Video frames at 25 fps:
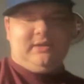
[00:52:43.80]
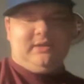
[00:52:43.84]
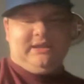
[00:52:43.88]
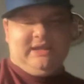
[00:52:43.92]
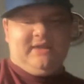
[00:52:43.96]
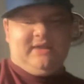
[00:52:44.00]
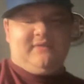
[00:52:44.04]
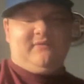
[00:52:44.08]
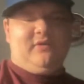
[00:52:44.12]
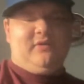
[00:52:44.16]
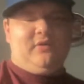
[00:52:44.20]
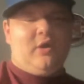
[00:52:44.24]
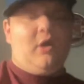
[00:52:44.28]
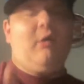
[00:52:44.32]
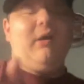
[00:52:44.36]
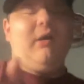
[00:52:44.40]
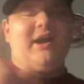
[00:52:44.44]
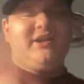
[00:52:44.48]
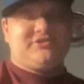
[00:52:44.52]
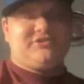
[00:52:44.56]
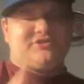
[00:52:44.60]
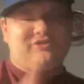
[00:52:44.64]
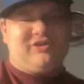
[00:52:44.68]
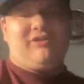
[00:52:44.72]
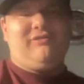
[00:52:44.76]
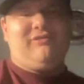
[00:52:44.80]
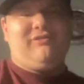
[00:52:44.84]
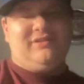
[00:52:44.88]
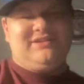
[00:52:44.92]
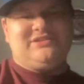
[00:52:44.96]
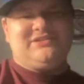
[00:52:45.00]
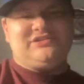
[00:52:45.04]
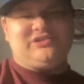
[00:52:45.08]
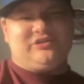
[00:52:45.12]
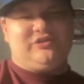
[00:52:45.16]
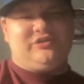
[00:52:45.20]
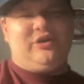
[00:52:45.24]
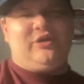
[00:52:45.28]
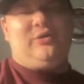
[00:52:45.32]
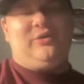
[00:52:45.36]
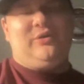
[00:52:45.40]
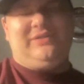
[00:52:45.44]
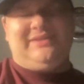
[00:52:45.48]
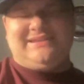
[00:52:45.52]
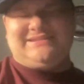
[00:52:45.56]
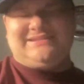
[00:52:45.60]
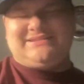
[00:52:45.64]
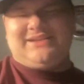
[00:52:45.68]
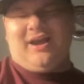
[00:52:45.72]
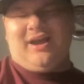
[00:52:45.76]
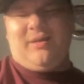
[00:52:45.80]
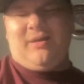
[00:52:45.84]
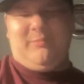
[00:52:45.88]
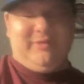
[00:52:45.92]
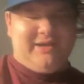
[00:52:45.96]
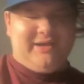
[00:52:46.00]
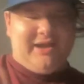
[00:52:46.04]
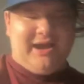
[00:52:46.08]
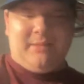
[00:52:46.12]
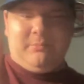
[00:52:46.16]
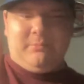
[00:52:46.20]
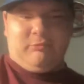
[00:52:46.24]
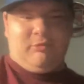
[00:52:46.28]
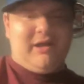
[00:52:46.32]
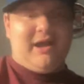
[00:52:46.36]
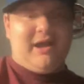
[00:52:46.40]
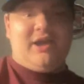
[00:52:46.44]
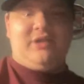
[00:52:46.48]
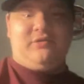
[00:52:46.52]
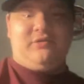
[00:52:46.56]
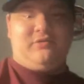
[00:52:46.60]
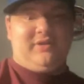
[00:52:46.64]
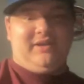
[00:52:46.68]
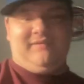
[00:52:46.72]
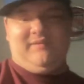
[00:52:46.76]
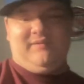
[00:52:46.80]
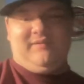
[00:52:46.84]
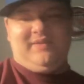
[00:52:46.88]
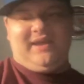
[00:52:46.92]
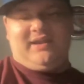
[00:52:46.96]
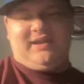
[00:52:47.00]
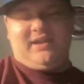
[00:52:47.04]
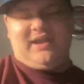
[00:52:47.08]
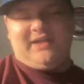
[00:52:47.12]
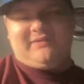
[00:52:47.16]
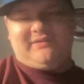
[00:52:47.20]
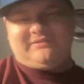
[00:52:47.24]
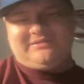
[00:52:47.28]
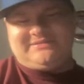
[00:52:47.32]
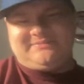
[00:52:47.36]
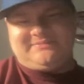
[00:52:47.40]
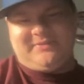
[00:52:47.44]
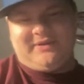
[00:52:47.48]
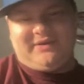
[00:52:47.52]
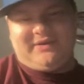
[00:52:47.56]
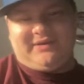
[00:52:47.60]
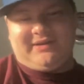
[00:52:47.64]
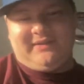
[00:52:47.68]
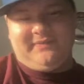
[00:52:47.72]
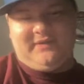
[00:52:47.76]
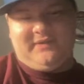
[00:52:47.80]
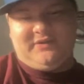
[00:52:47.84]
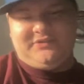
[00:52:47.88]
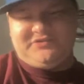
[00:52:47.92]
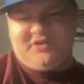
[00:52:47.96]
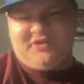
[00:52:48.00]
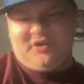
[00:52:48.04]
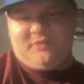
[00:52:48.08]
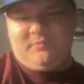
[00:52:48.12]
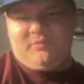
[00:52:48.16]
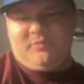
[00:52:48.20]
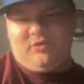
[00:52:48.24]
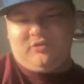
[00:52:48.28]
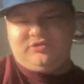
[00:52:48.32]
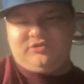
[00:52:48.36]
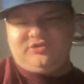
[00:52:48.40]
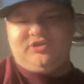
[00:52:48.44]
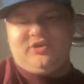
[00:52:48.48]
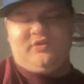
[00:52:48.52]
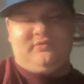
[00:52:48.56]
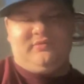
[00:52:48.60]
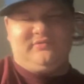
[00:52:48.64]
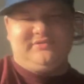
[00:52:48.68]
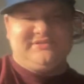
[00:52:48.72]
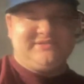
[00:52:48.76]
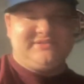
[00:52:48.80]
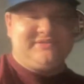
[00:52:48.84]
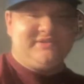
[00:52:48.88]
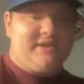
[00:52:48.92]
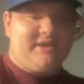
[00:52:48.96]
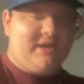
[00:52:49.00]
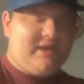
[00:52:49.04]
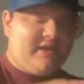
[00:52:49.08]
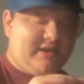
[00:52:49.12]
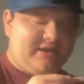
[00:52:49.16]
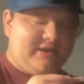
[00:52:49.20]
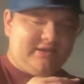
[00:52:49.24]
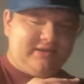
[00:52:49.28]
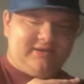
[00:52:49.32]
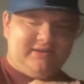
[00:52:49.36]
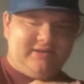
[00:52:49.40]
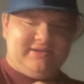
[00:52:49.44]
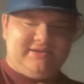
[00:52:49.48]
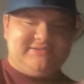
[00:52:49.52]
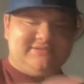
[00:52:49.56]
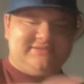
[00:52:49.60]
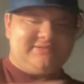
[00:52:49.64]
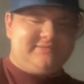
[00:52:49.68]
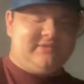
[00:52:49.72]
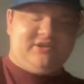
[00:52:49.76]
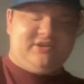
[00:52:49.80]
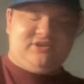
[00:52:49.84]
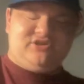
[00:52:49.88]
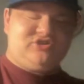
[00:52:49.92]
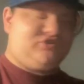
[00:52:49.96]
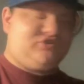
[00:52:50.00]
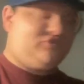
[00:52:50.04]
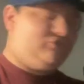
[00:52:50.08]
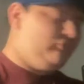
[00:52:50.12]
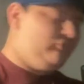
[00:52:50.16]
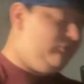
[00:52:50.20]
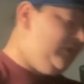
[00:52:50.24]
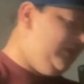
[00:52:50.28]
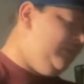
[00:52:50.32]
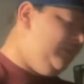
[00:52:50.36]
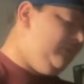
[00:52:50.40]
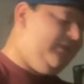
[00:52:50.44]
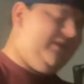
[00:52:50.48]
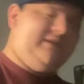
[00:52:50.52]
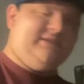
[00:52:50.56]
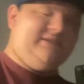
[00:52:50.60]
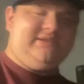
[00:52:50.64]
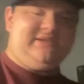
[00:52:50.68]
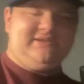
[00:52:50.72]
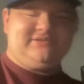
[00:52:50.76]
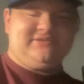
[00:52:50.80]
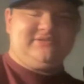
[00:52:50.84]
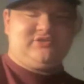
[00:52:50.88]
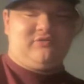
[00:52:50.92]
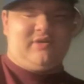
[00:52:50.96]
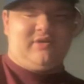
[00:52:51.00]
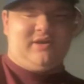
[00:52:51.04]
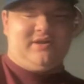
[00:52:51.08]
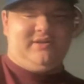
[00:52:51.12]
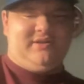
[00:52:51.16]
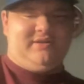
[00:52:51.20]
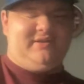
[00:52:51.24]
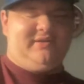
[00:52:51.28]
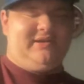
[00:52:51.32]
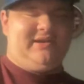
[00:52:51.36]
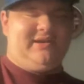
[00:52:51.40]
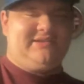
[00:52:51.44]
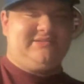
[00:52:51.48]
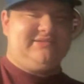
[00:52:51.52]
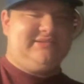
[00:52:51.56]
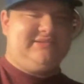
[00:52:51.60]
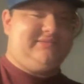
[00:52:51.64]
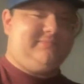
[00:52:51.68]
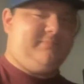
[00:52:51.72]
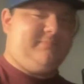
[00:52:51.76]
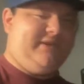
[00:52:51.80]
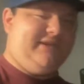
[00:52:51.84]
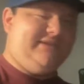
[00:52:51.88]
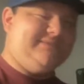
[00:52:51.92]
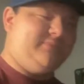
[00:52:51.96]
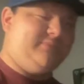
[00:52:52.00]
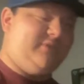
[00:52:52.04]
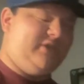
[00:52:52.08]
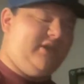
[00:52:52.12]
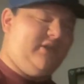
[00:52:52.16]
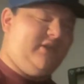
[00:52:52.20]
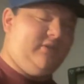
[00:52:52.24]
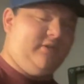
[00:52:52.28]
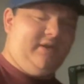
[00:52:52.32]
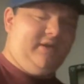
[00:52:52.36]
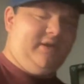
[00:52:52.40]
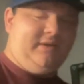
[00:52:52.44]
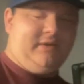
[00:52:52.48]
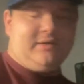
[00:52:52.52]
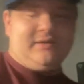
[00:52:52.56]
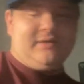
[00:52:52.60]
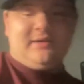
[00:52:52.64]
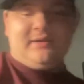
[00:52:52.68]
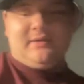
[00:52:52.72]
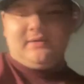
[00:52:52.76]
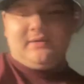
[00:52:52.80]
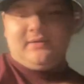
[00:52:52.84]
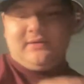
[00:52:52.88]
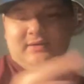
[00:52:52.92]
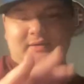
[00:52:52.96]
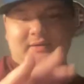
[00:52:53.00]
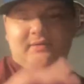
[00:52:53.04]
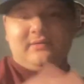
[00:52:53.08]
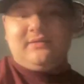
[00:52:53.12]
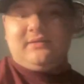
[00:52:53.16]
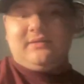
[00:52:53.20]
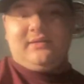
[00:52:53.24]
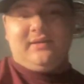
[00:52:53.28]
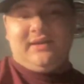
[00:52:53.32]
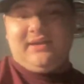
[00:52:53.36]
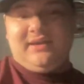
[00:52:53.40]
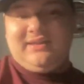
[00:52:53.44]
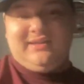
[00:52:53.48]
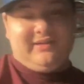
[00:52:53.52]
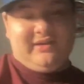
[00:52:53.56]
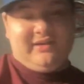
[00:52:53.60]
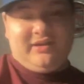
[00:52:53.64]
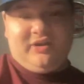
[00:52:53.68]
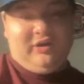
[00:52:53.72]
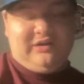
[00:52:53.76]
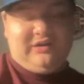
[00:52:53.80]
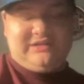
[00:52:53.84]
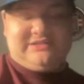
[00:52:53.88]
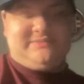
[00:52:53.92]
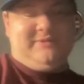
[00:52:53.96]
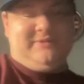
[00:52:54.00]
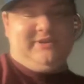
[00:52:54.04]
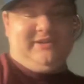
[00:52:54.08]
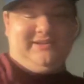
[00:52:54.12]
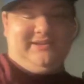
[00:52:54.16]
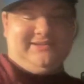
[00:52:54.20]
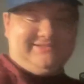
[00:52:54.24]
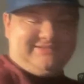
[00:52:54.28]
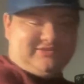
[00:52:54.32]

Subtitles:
even though I strongly disagree with this comment, I'm glad you're giving that guy respect. I think John Paul Jones is extremely discredited as a bass player, and it hurts me because